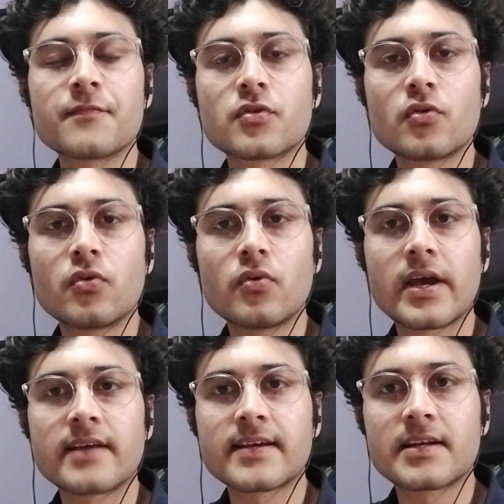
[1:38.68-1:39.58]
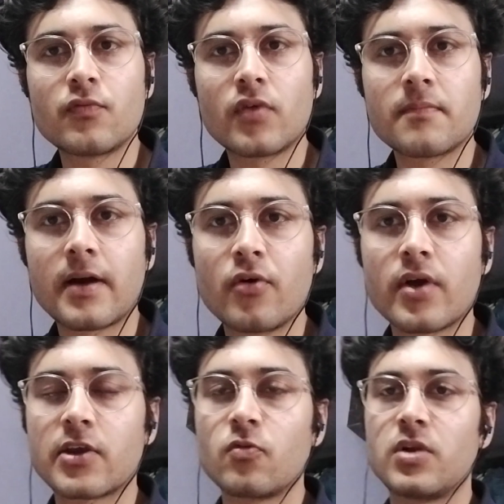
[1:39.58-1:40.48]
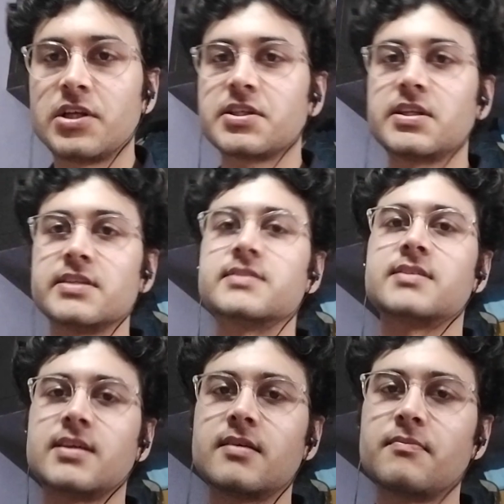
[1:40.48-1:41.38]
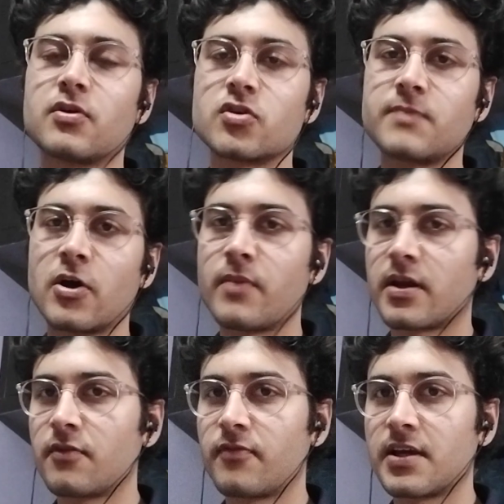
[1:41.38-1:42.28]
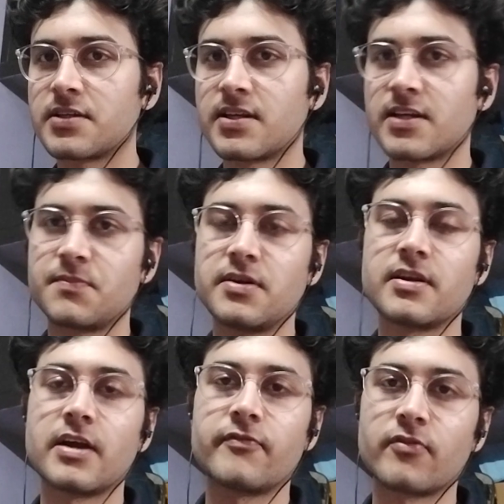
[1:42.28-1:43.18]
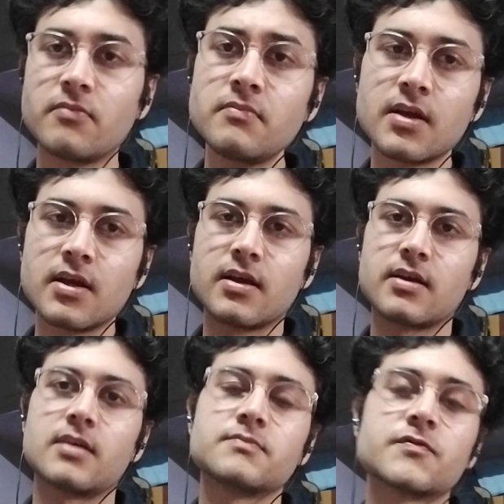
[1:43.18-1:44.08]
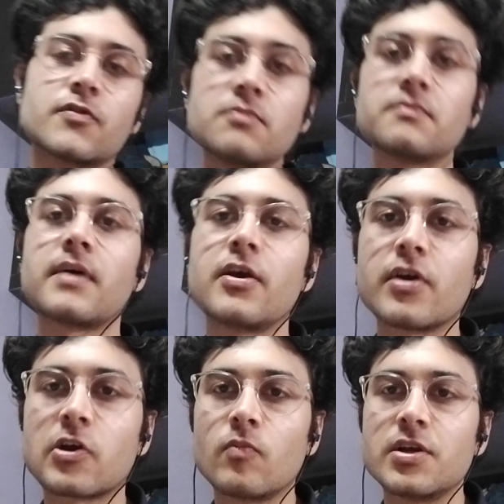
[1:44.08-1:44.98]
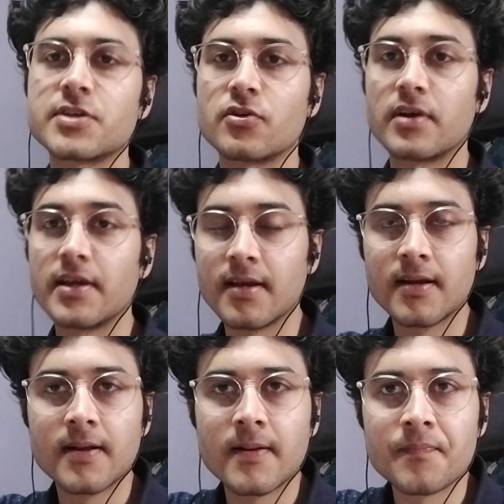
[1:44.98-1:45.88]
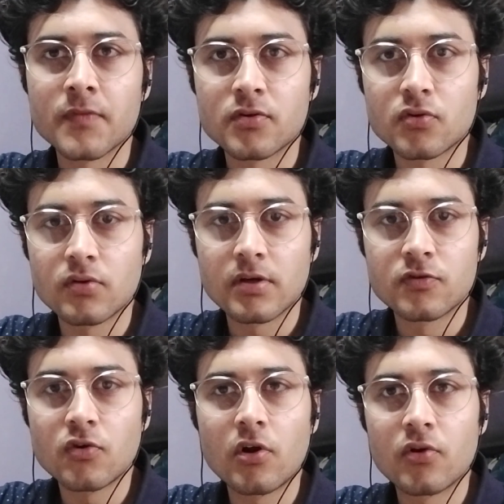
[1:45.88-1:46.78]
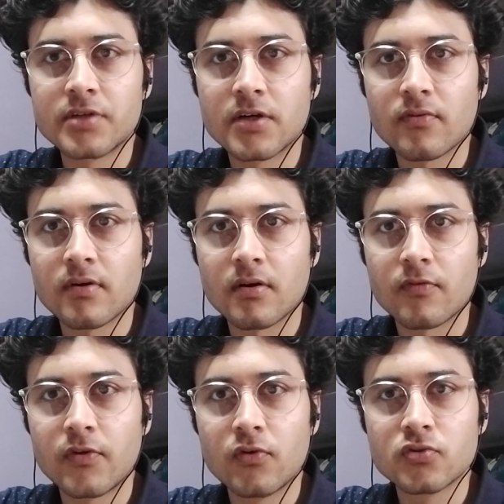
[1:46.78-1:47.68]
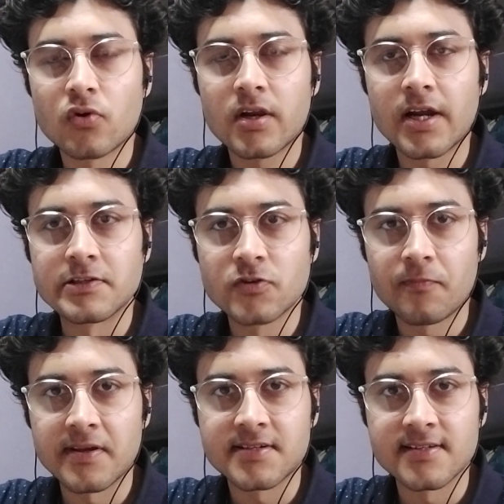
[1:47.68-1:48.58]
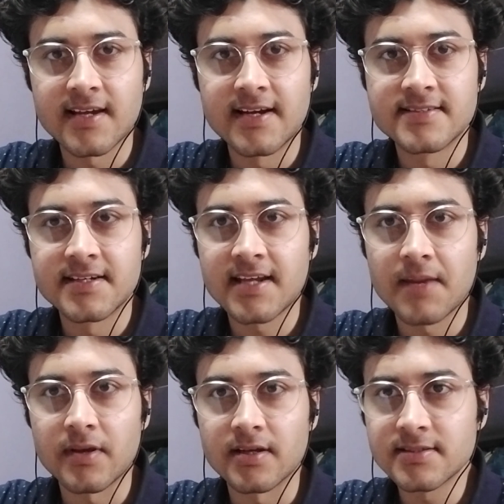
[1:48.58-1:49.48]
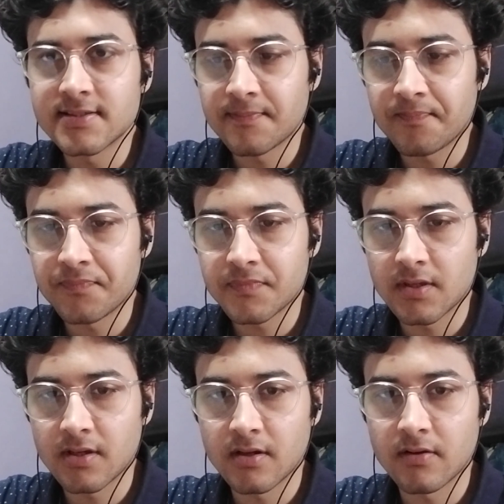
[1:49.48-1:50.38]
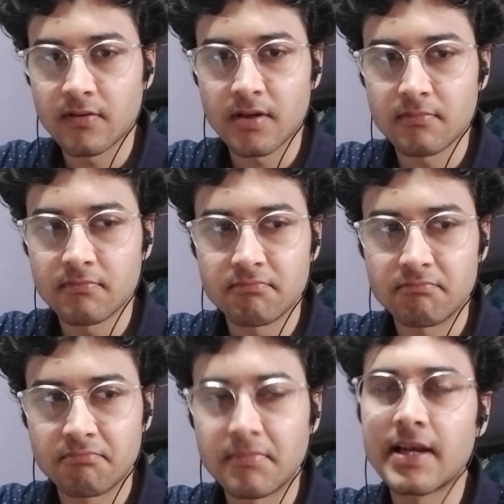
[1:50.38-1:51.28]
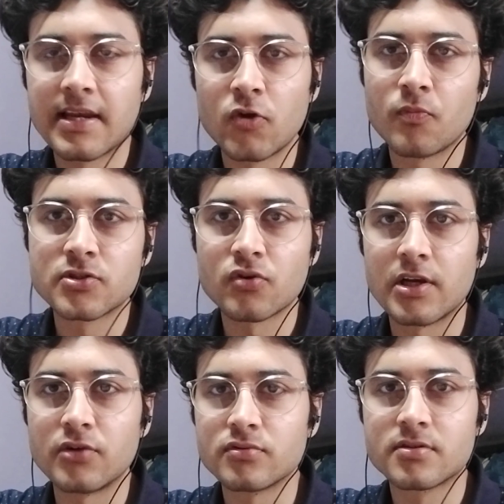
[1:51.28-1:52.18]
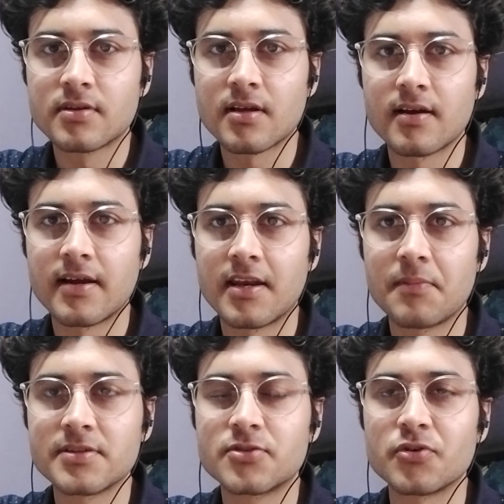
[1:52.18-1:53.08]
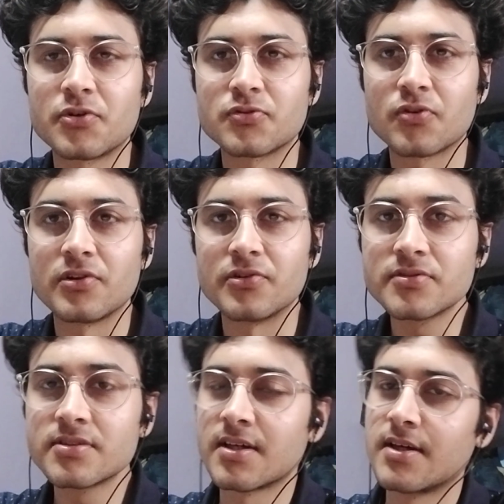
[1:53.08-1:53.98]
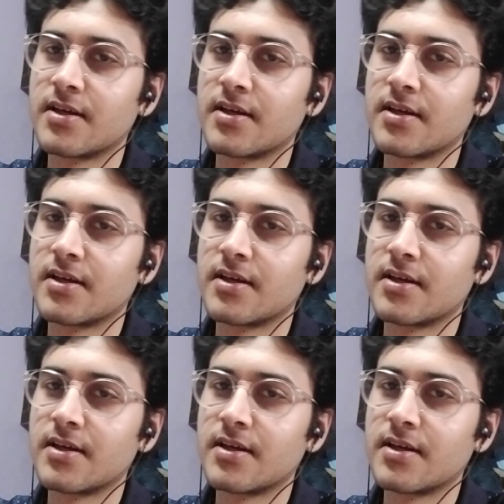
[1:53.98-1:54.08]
So exactly what bioaccumulation is, because biomagnification has been derived from comes from bioaccumulation only. So as we all know that we use all kinds of pesticides and chemicals. Uh, Mainly humans only use, animals don't use all those.